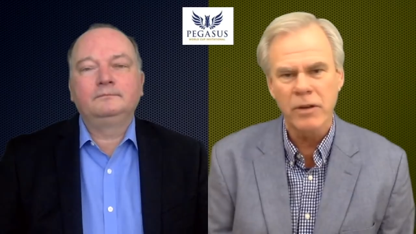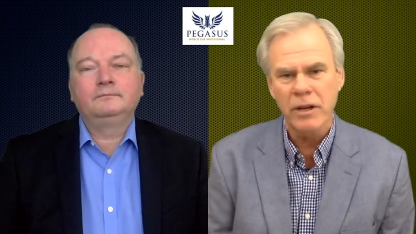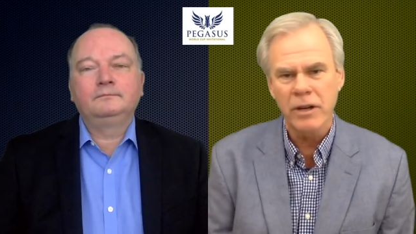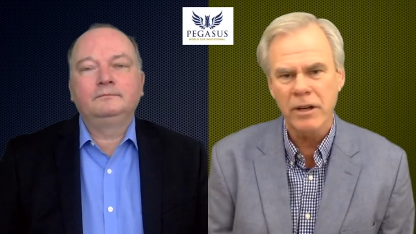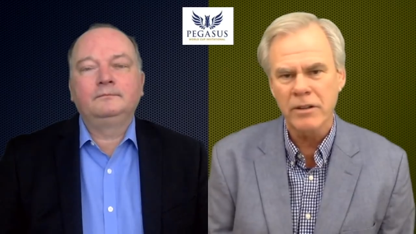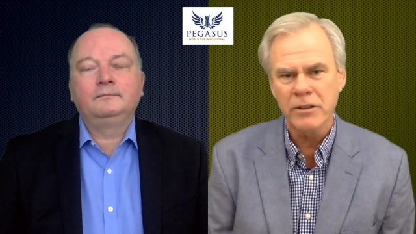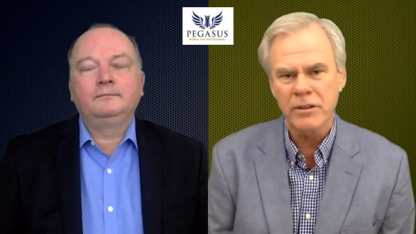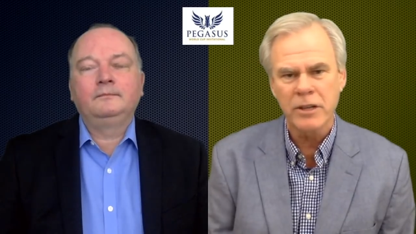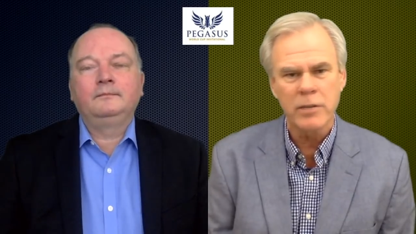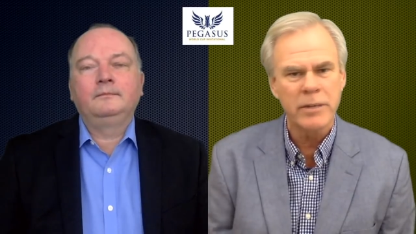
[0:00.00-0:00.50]

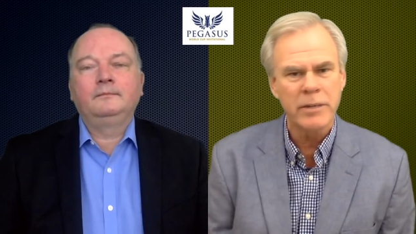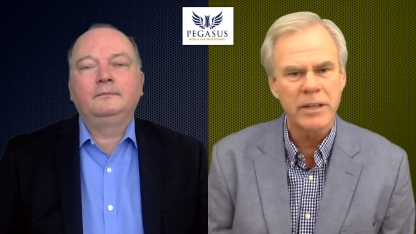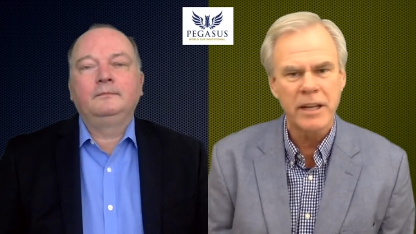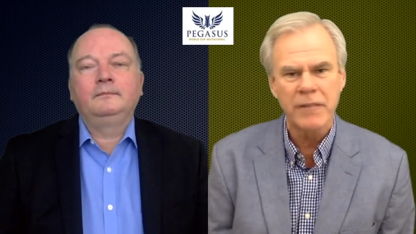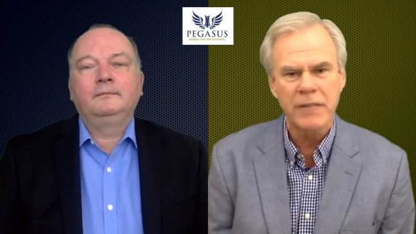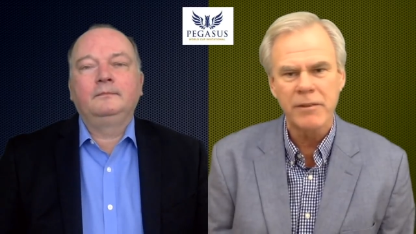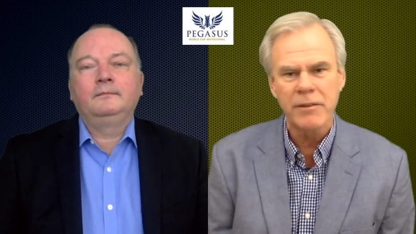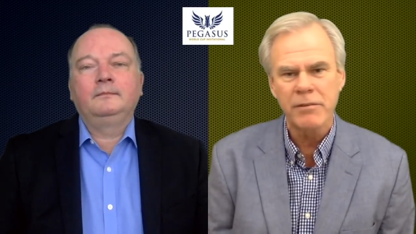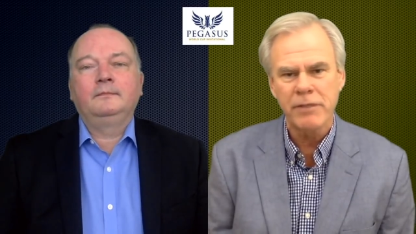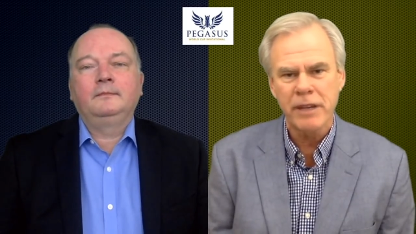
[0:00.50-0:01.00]
Speaker 1: Runner is going to be the
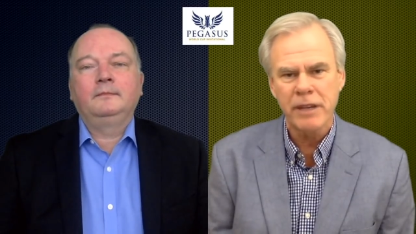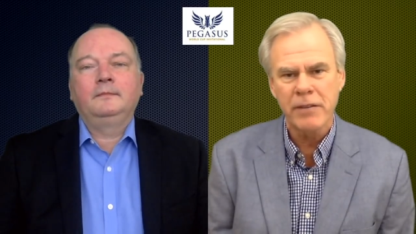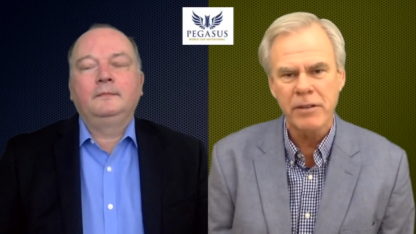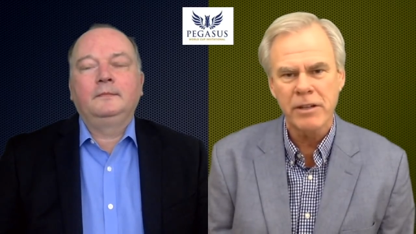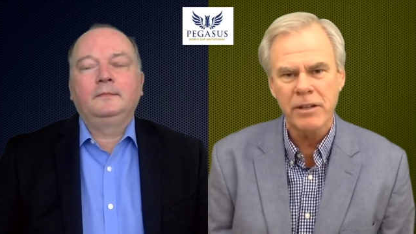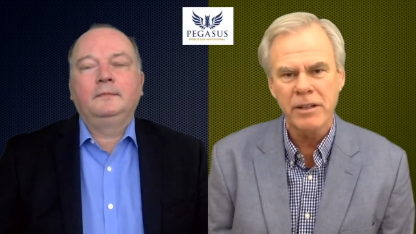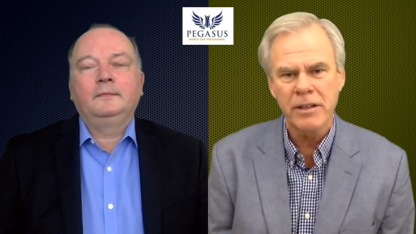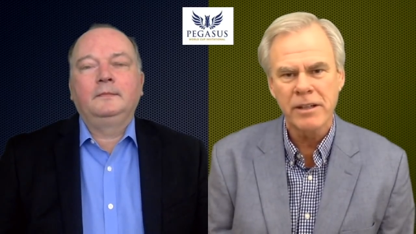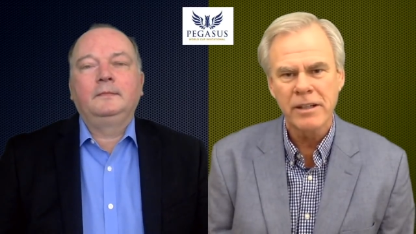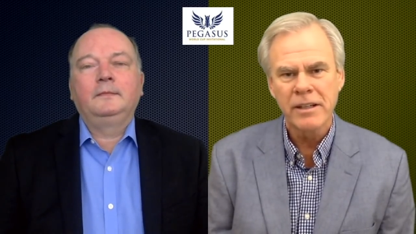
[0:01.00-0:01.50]
heavy
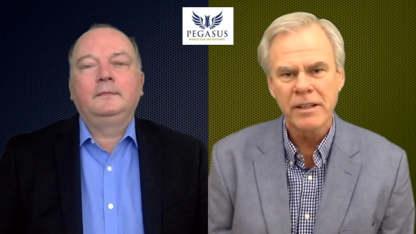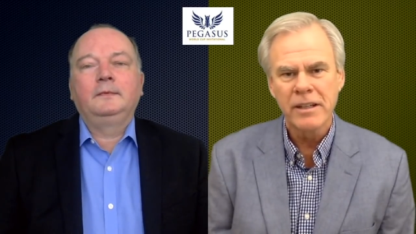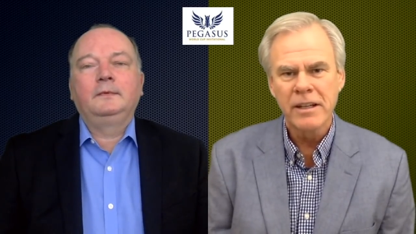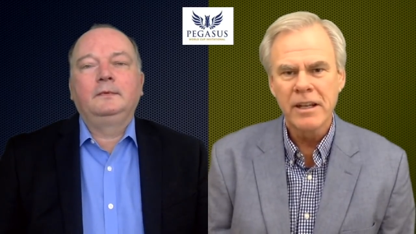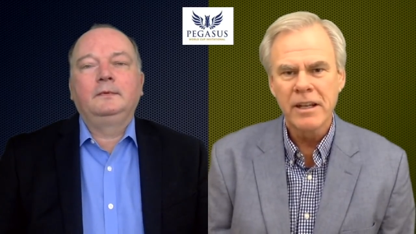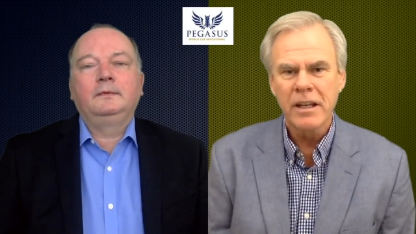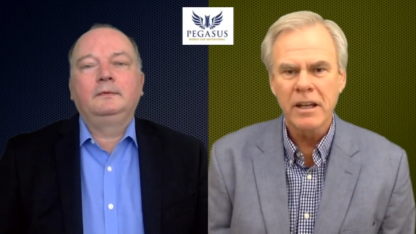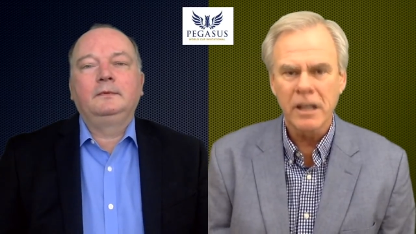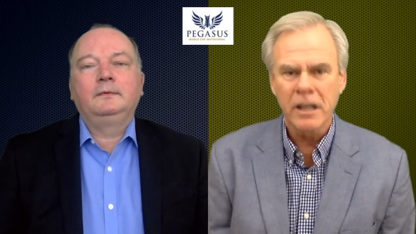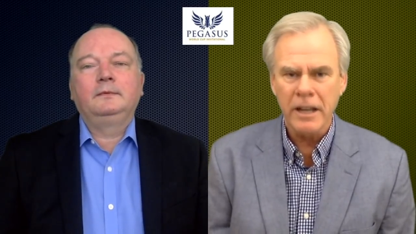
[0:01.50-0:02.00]
favorite.
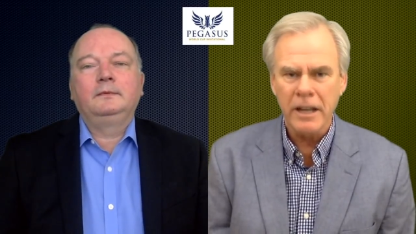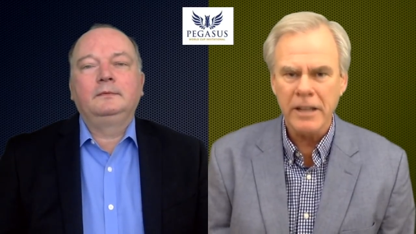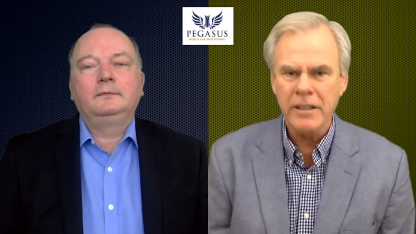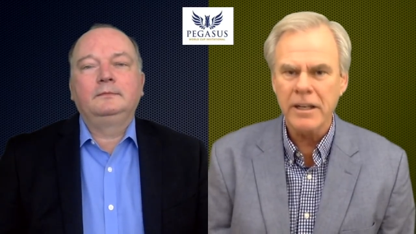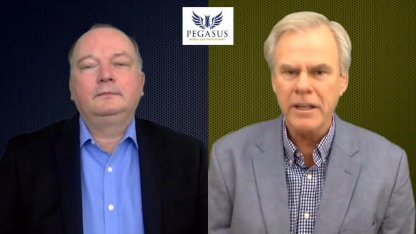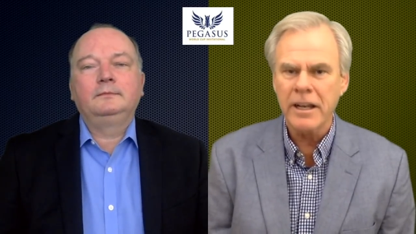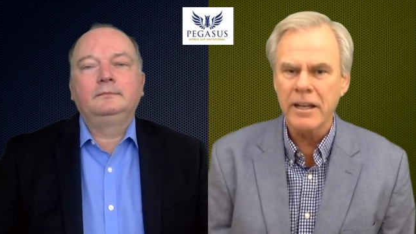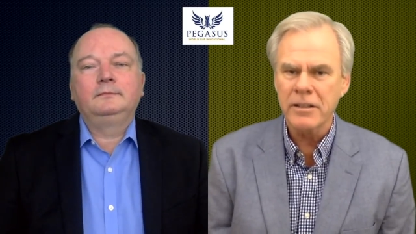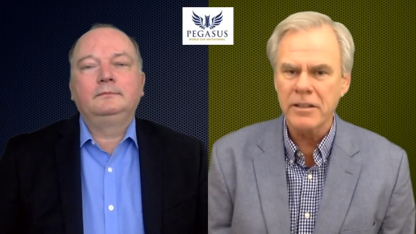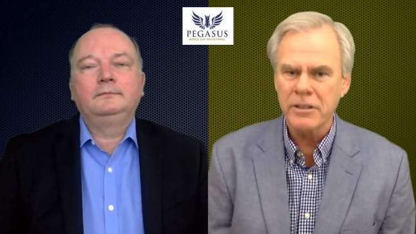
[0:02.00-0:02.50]

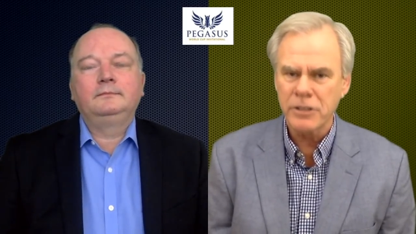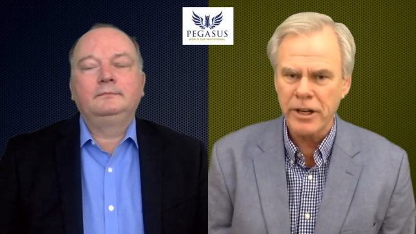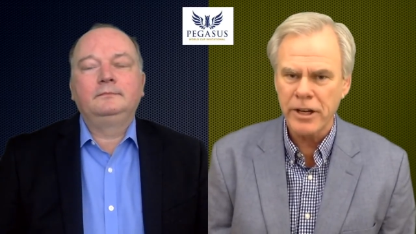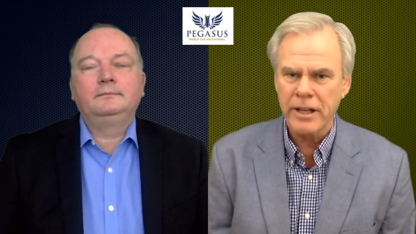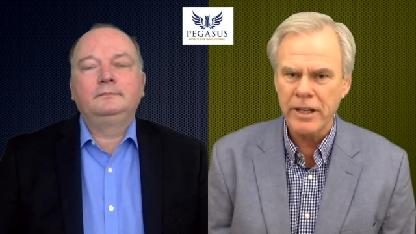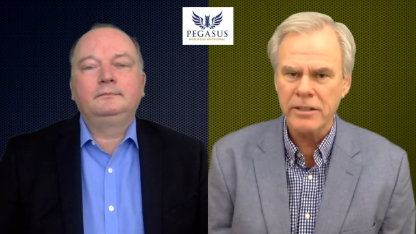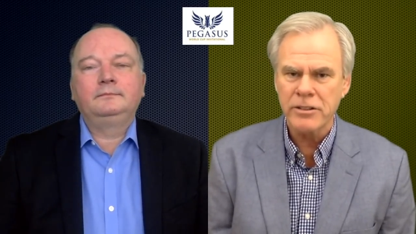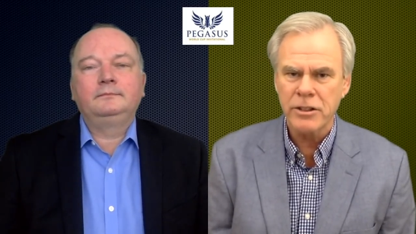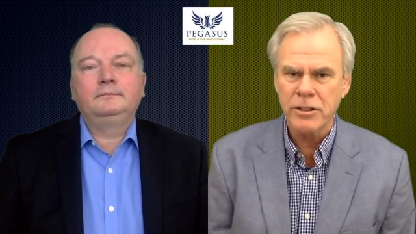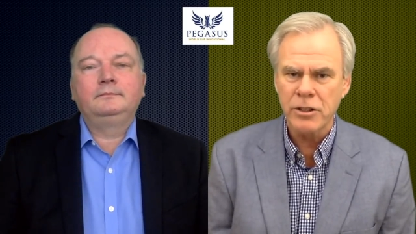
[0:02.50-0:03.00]
Collected has a
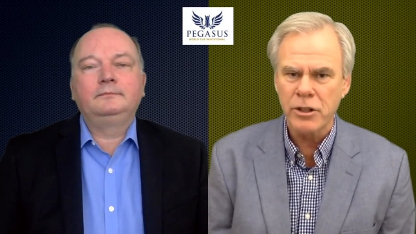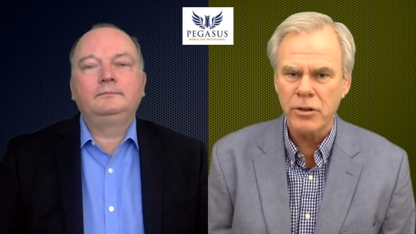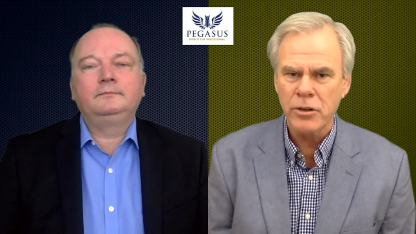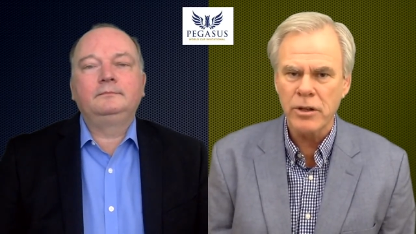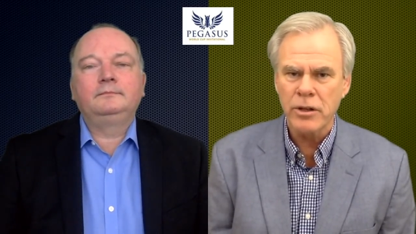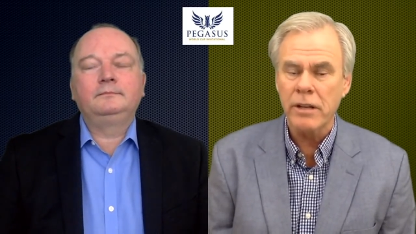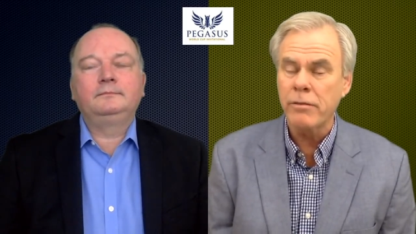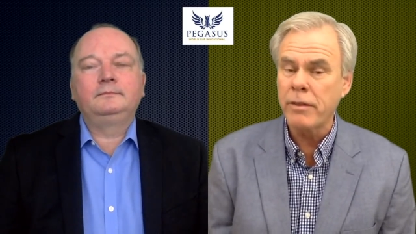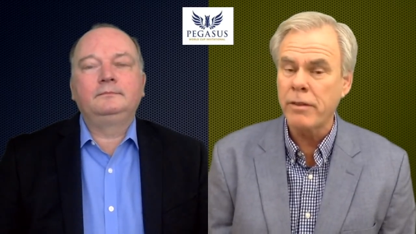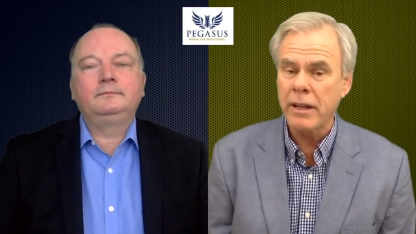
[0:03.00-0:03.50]
chance to
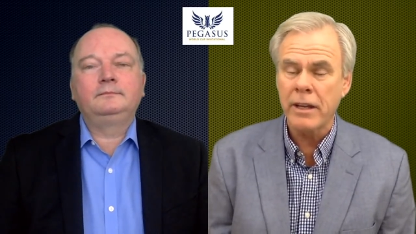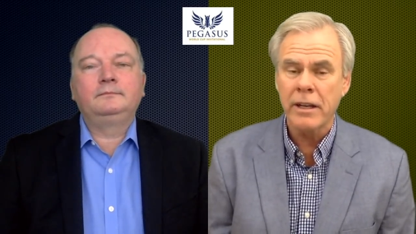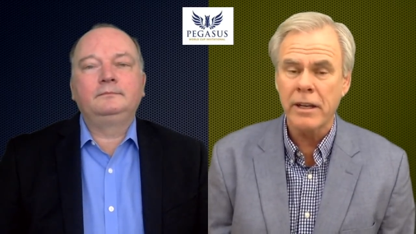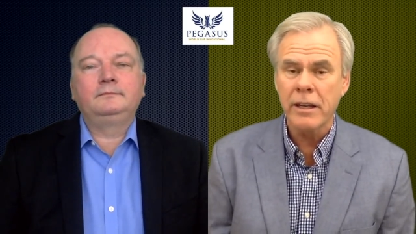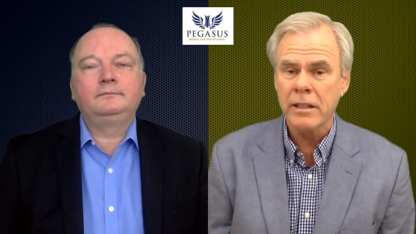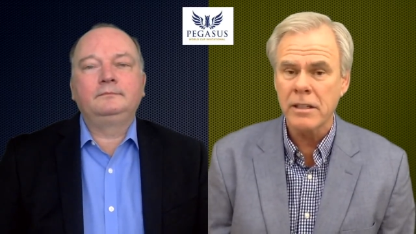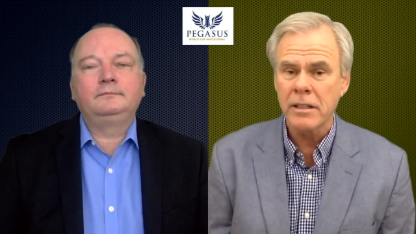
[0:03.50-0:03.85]
do it if he can